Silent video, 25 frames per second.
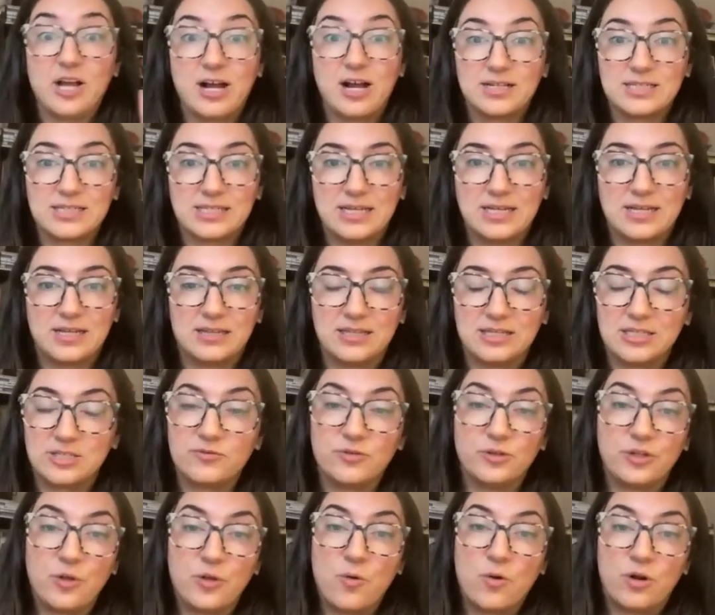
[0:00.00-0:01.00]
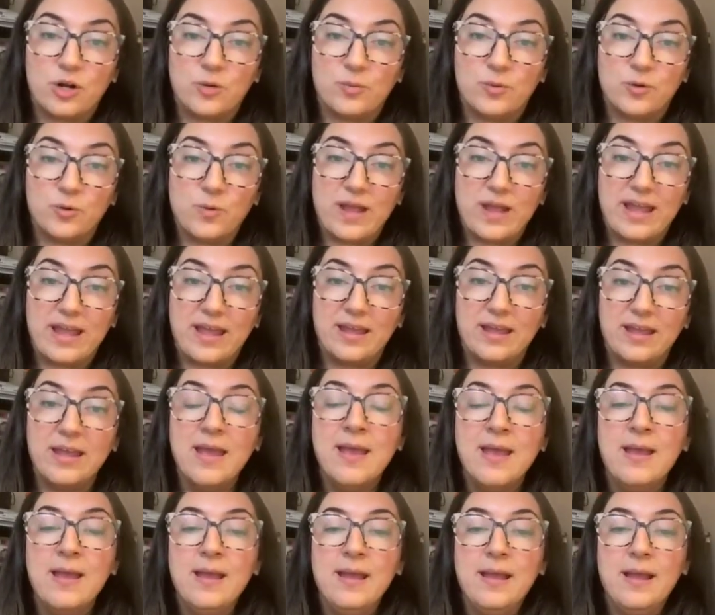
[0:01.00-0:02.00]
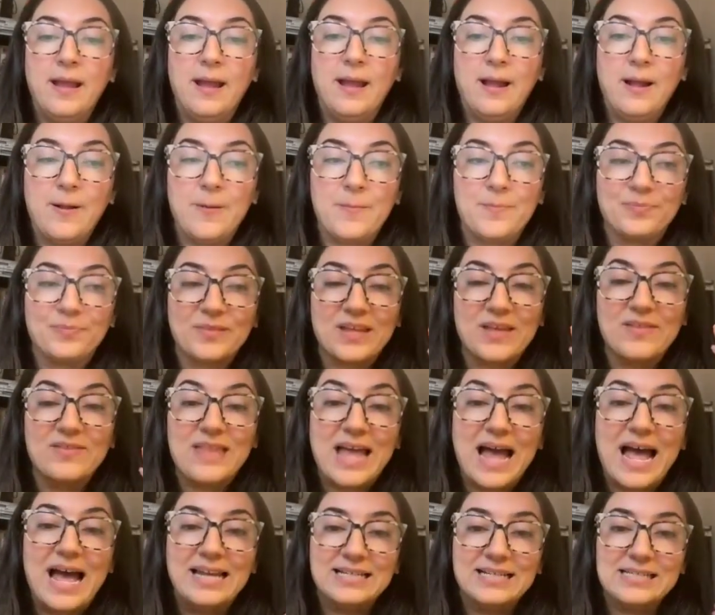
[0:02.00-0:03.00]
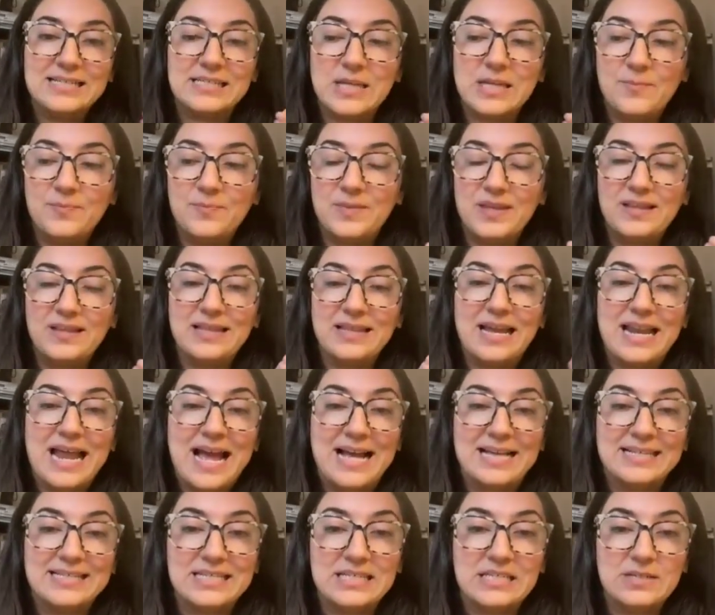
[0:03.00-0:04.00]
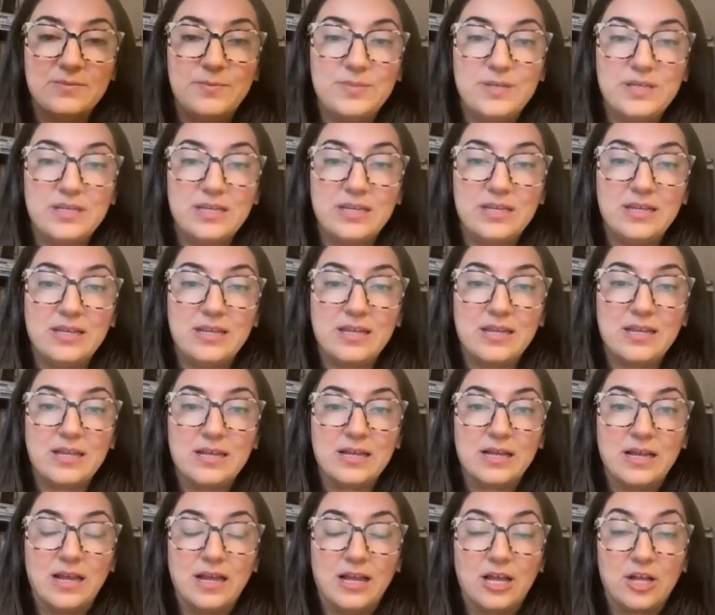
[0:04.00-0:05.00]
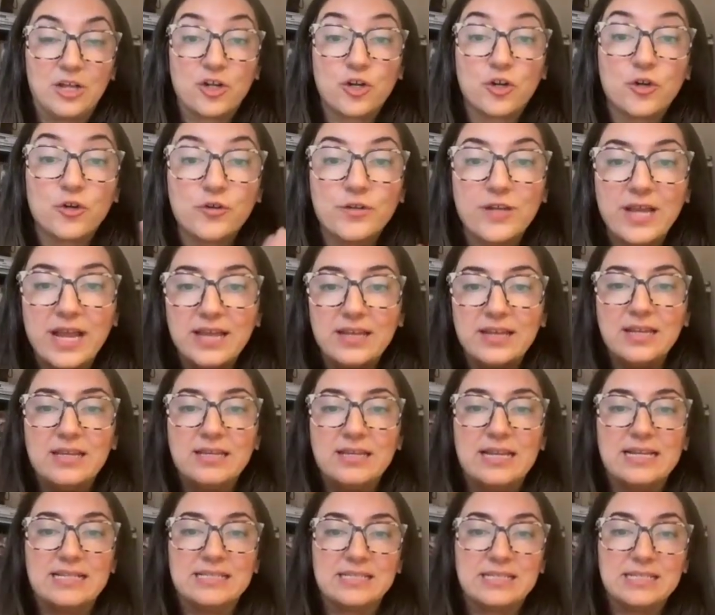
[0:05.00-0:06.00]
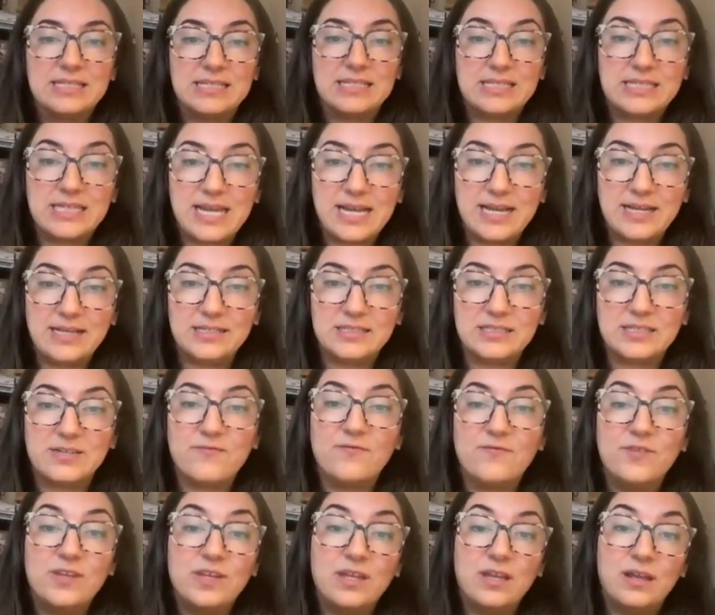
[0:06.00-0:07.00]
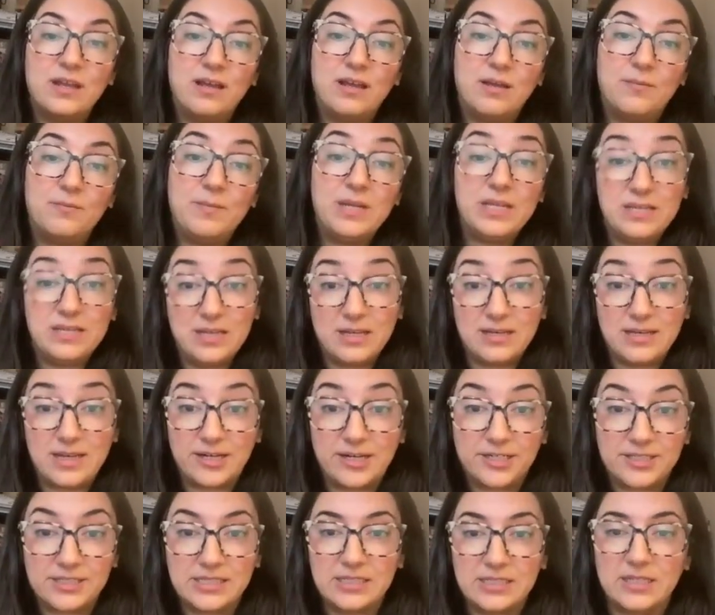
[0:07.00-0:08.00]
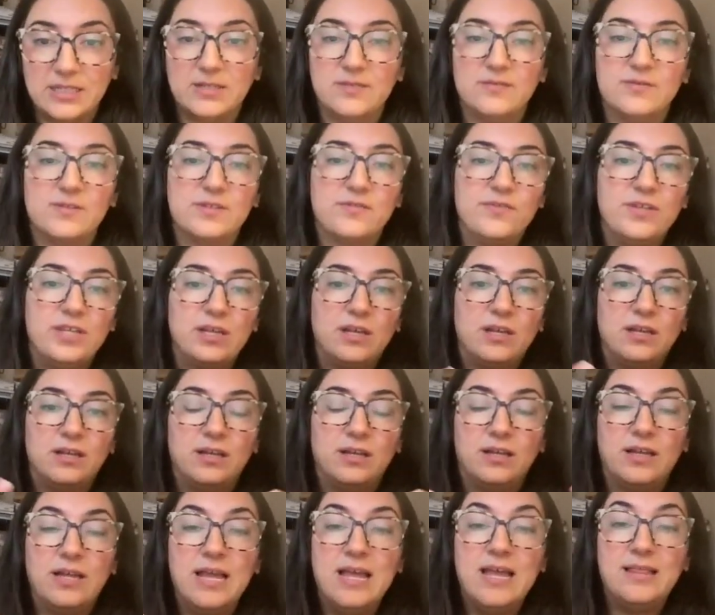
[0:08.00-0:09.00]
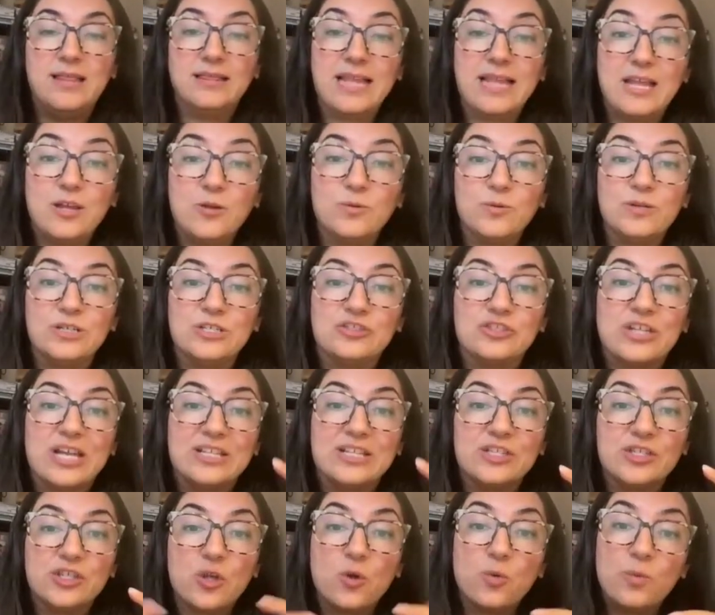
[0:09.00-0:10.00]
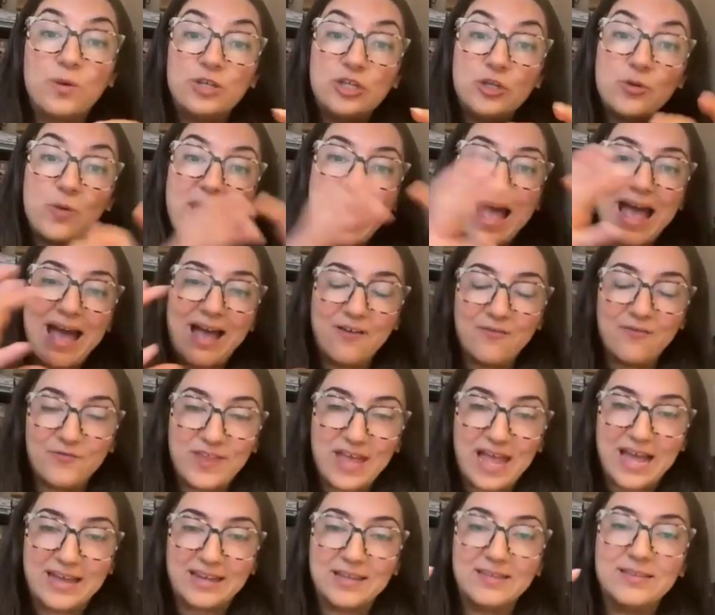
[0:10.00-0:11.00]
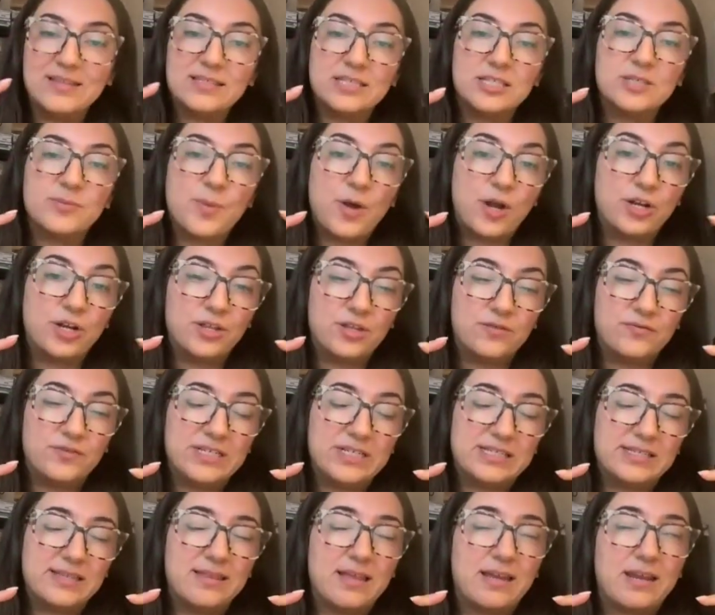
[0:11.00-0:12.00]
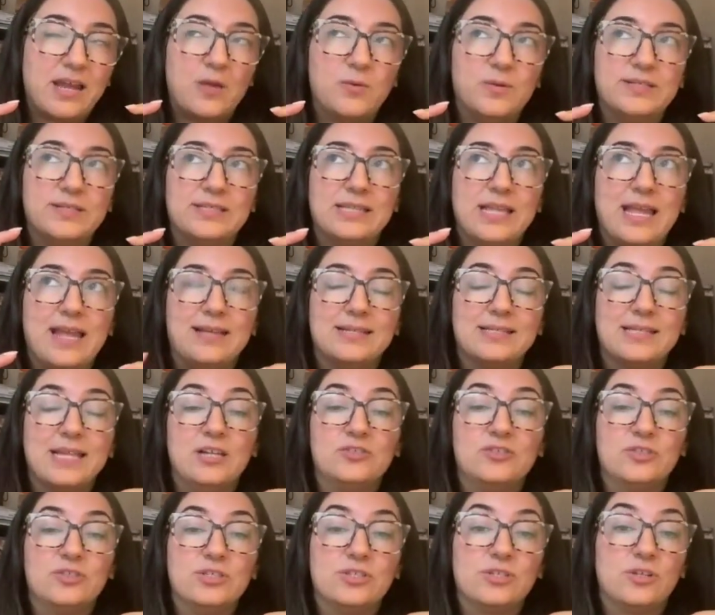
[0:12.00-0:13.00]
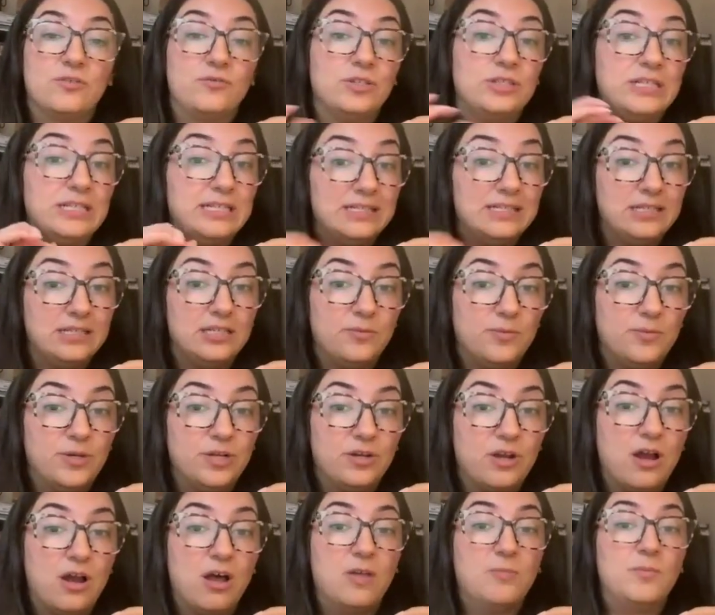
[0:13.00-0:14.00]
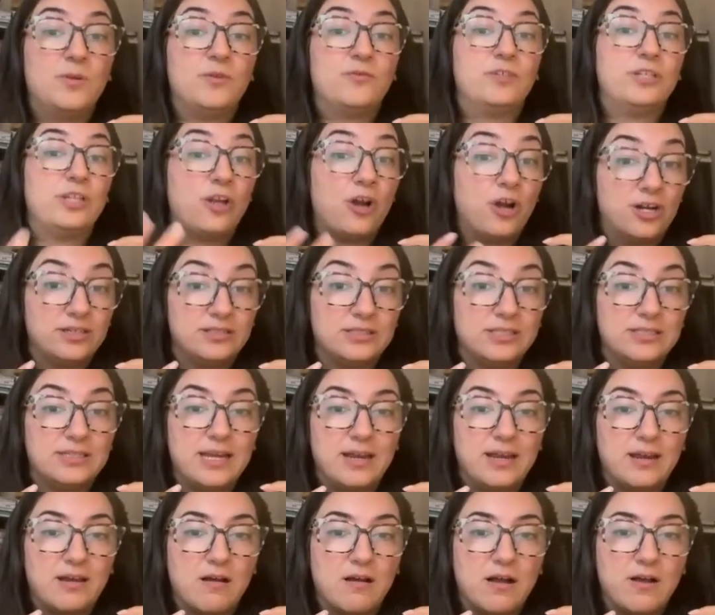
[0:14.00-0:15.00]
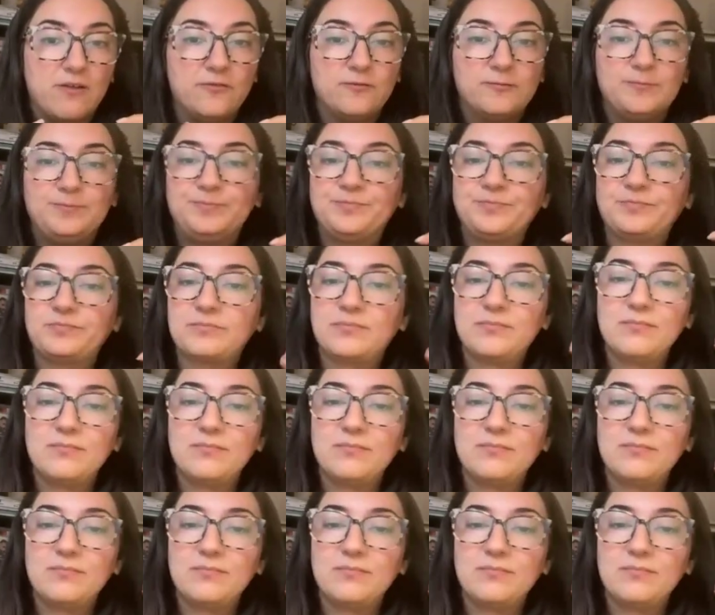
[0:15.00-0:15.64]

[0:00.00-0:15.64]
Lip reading: like toxic in this really horrible way. That is something that has to be created and sustained via media narratives, via language. And so when you have that, and this is part of the reason that I was saying sanctions are really easy to put on, but really hard to take off,